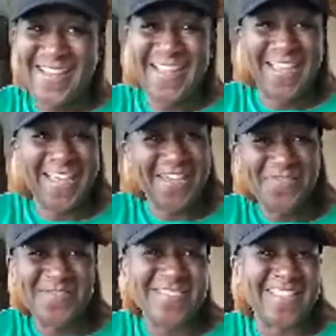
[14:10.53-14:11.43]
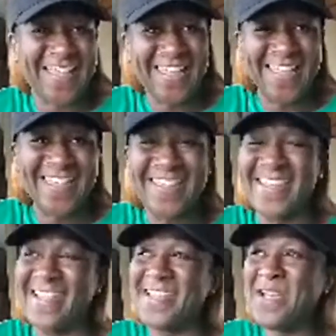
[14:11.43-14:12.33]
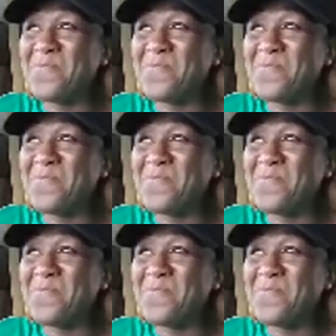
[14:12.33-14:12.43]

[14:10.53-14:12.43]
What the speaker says: and that hair was laid, and